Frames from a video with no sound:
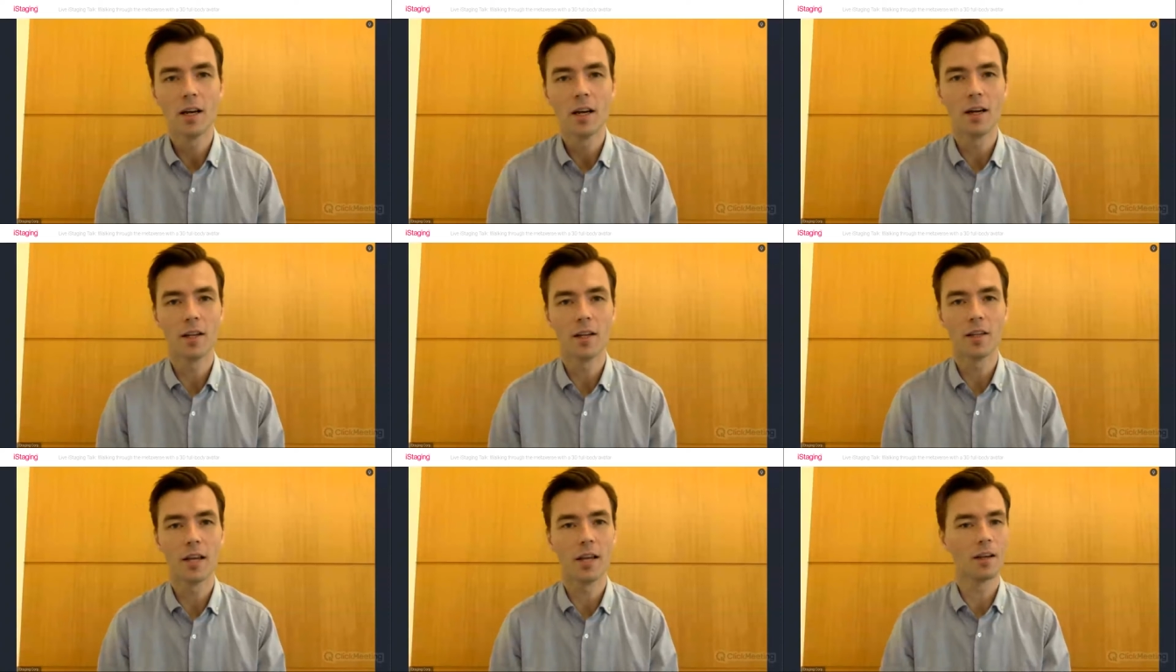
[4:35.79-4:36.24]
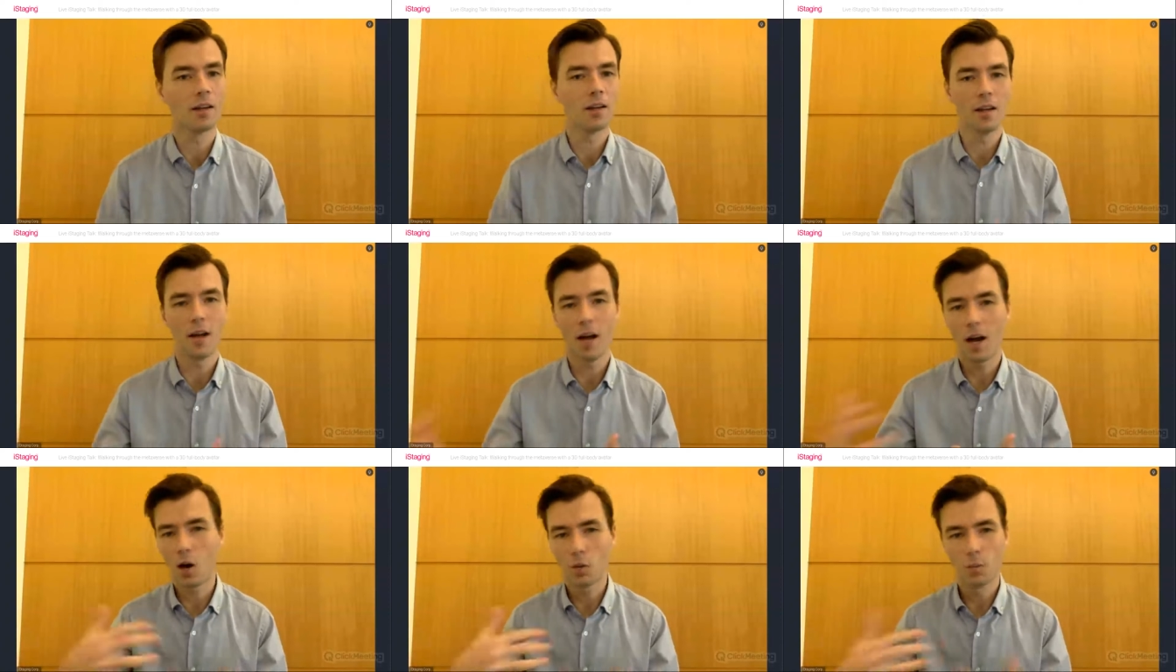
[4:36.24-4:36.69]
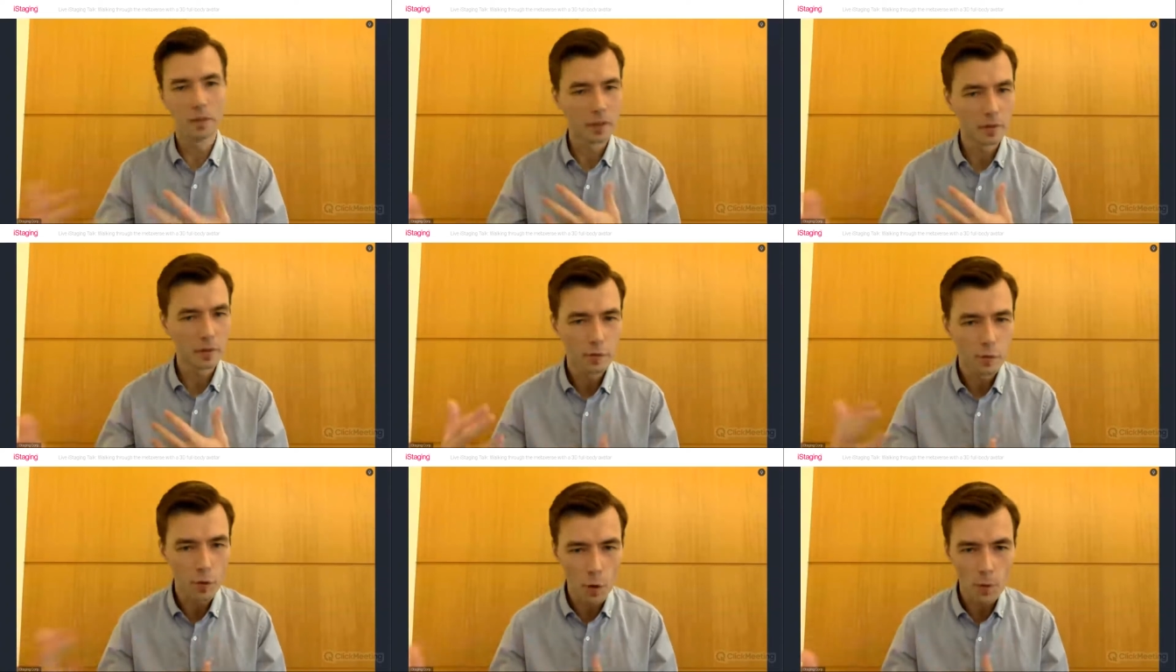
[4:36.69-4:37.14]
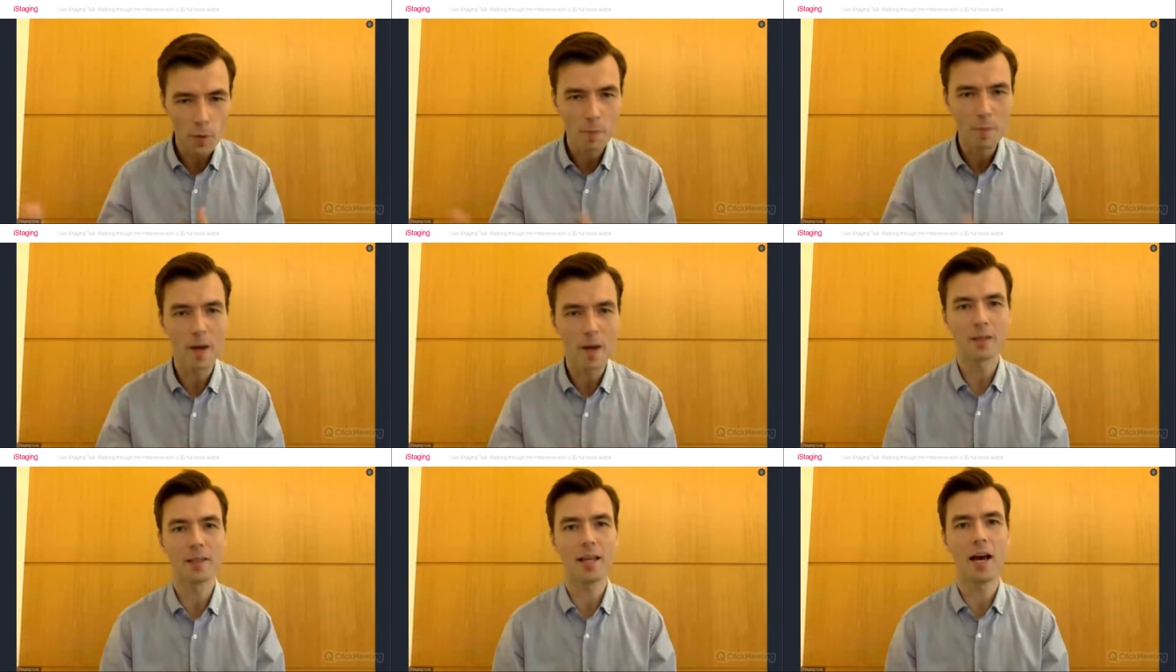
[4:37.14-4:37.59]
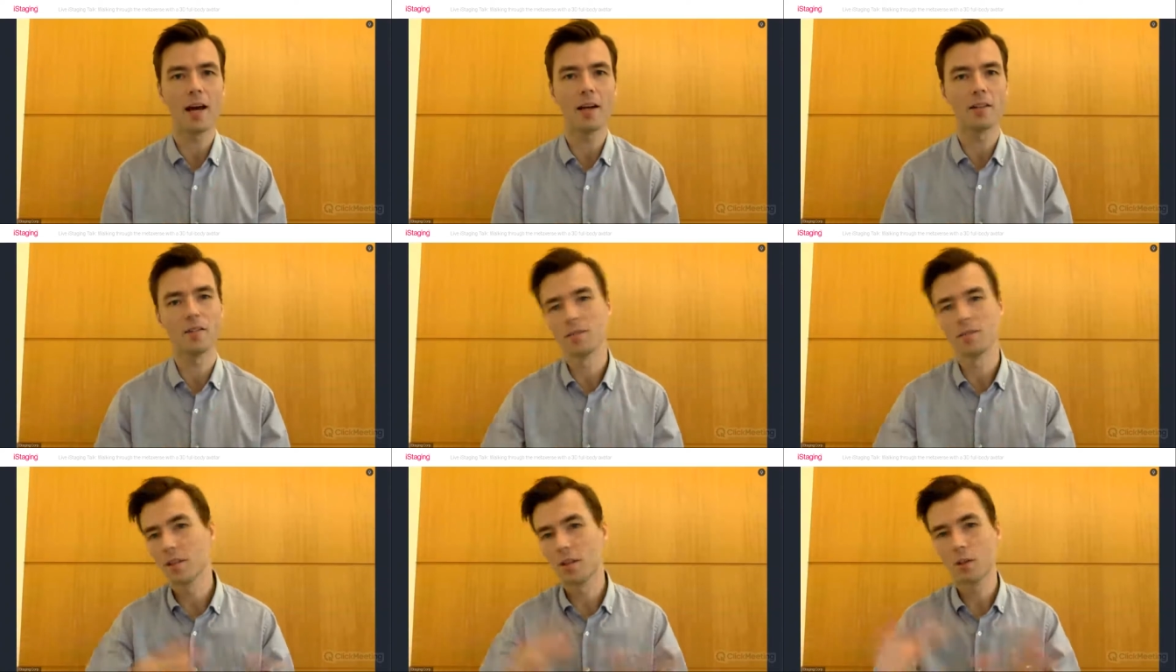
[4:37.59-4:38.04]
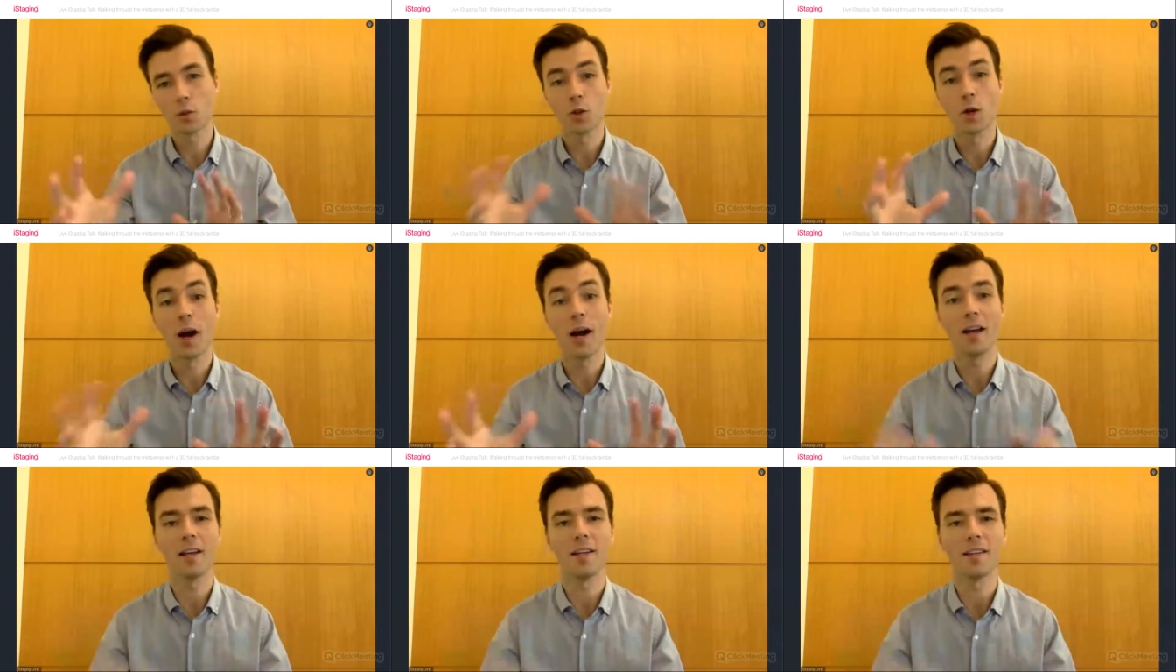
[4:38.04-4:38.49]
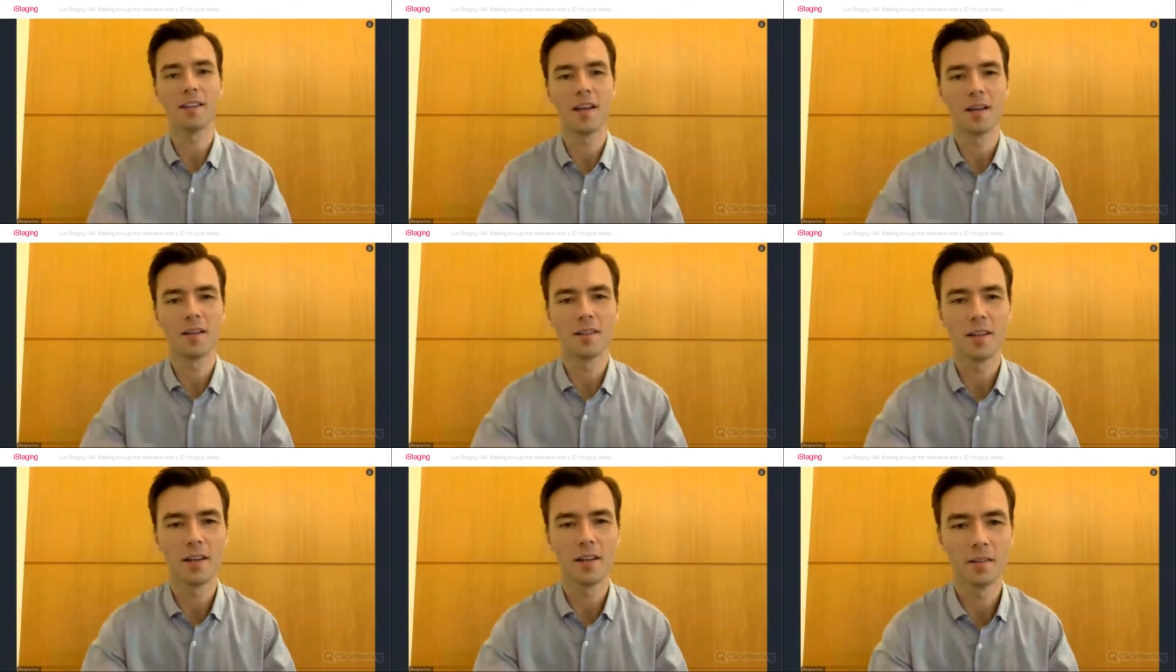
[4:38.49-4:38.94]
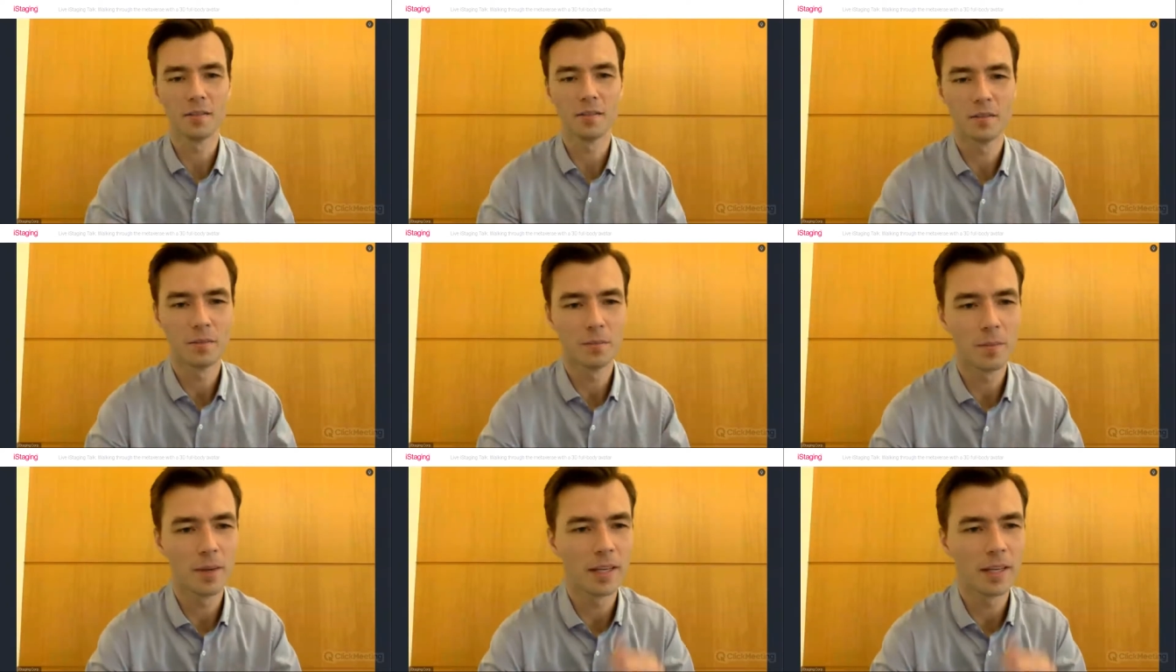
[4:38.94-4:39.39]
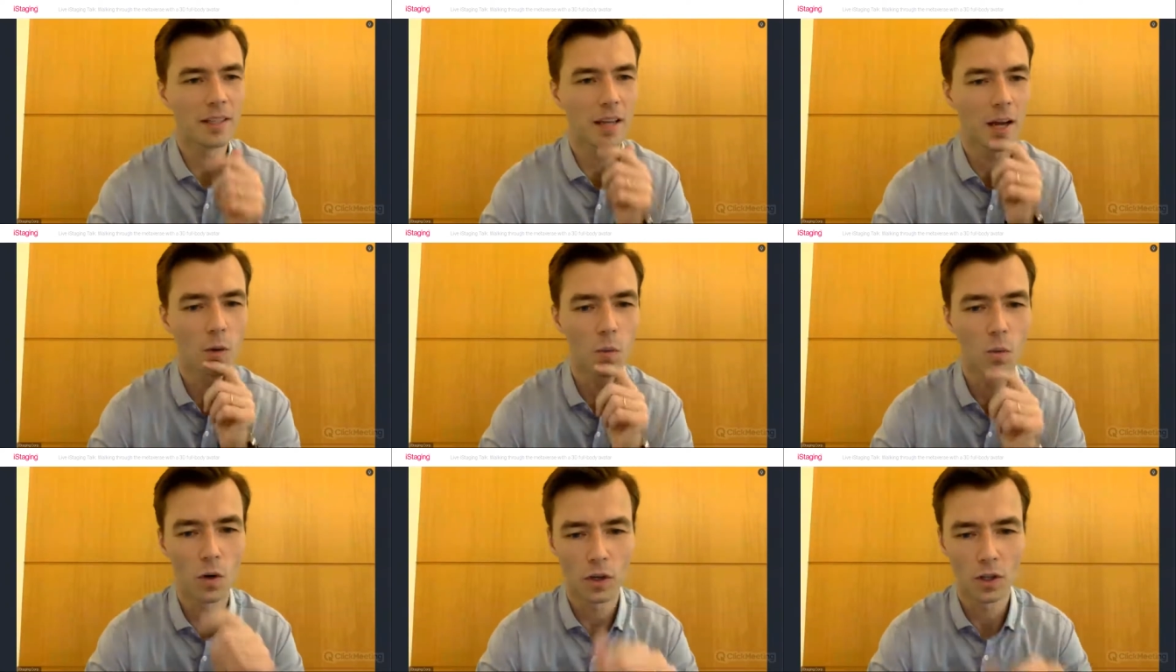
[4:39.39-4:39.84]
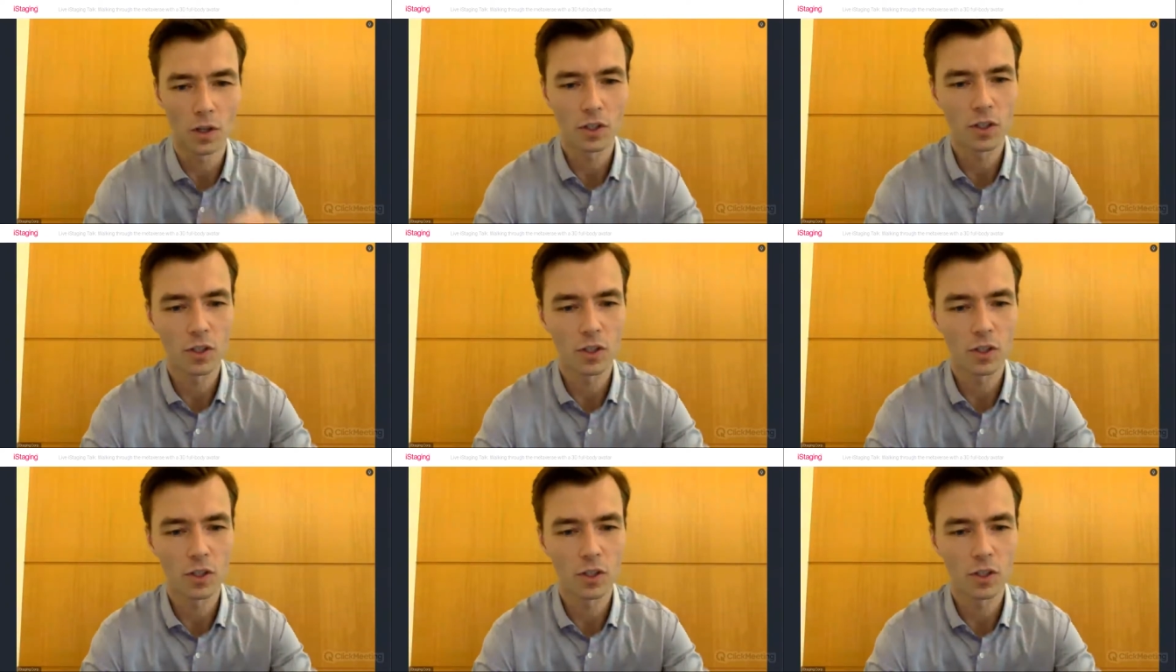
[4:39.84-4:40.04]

then I'll be informed about that and I'll try and make that work.